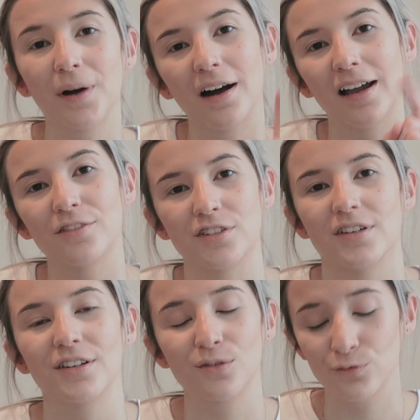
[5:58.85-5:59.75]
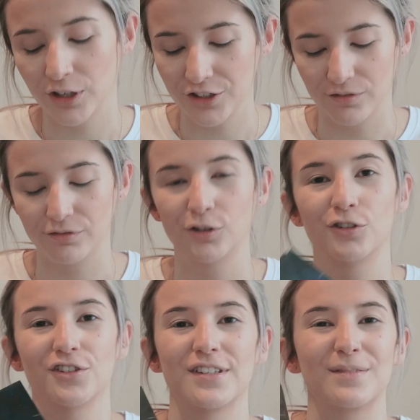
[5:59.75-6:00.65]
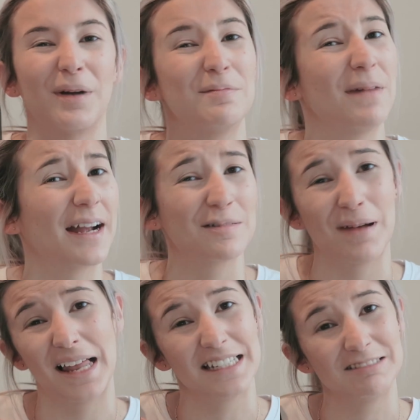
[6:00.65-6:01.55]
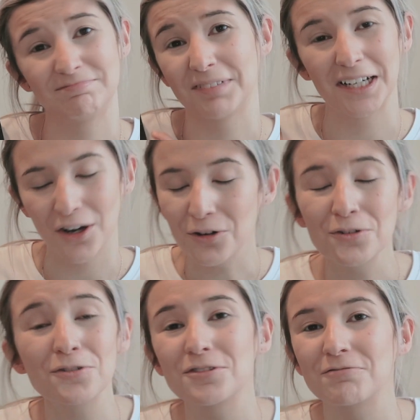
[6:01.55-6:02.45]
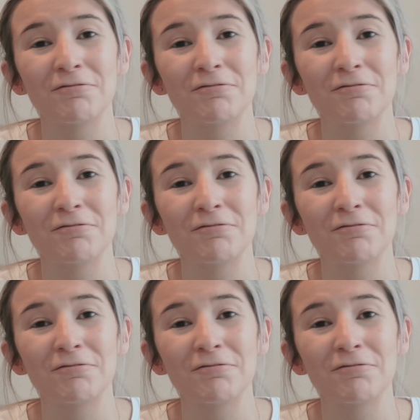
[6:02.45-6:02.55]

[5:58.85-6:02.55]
but I have decided on reaching for just my MAC palette, my old